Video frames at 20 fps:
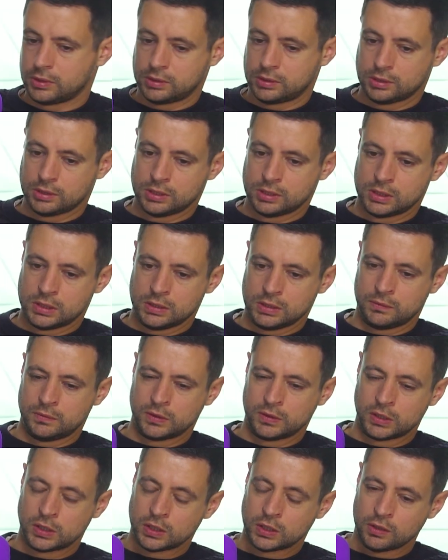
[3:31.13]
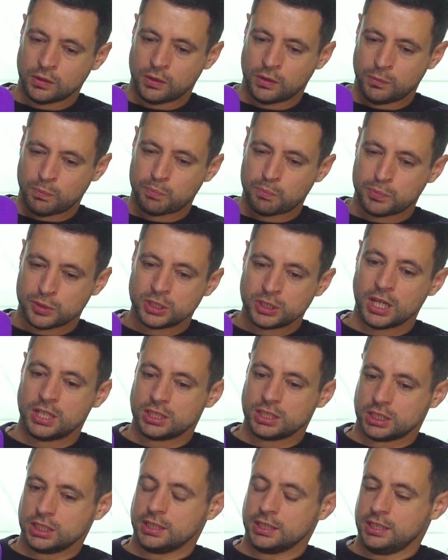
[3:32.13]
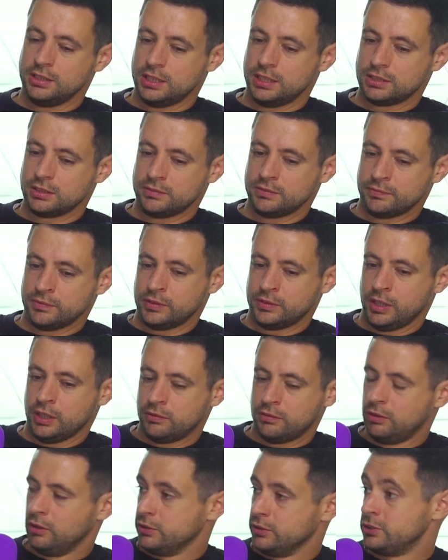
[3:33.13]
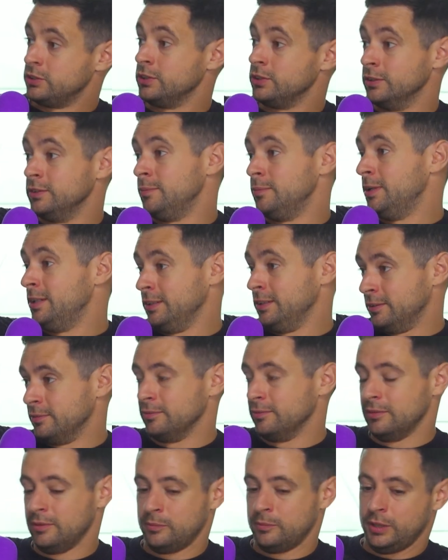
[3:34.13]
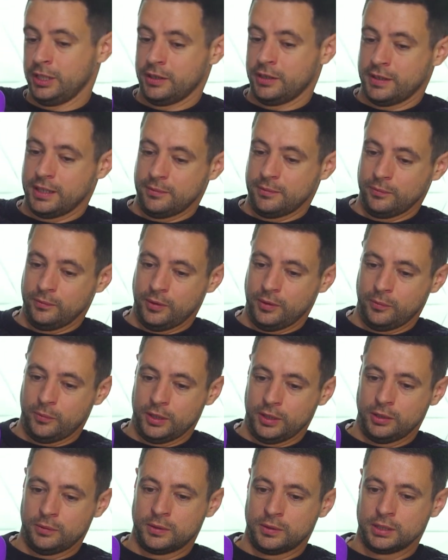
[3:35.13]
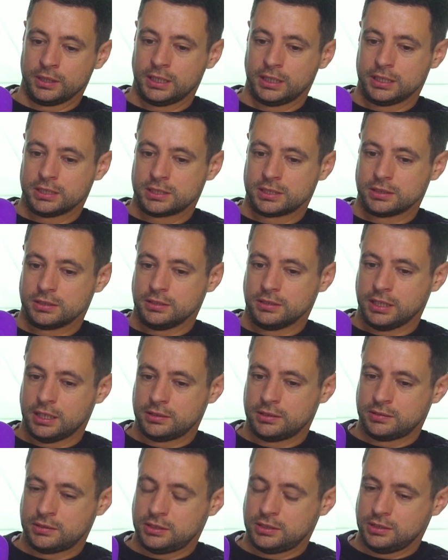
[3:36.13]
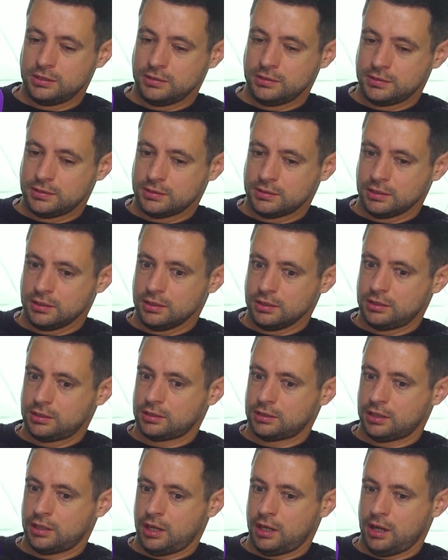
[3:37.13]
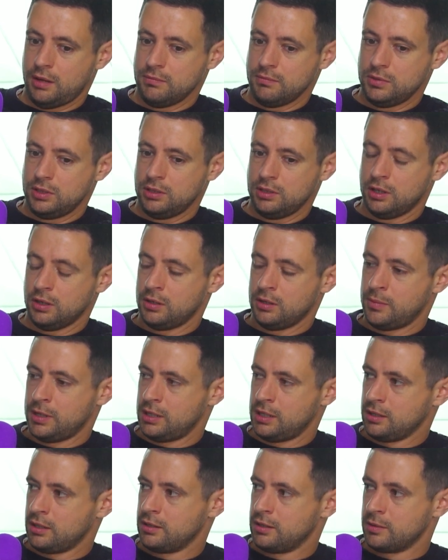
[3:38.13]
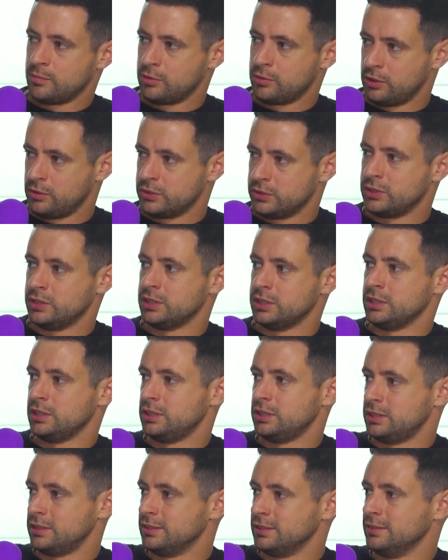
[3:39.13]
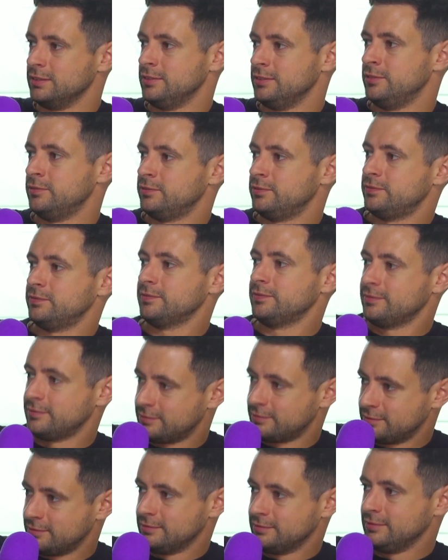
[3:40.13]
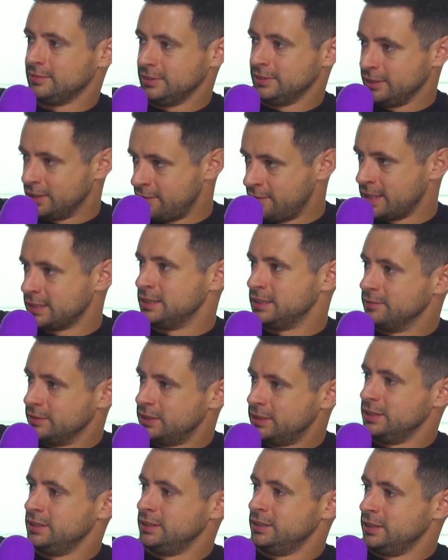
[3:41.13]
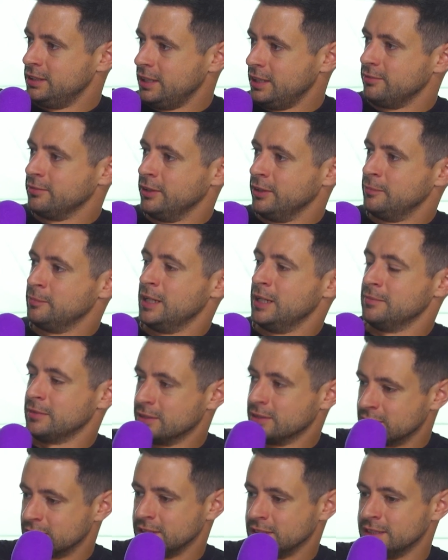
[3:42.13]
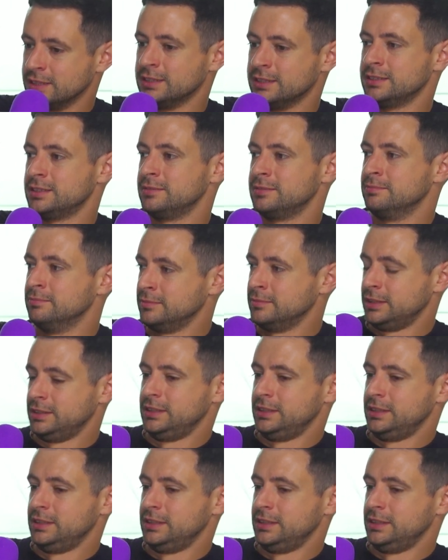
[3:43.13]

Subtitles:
good. Potentially then there's lots to do depending on where you're at and where you want to get to. How do you think you go about kind of prioritization of the kind of activities in that roadmap? Because clearly there's some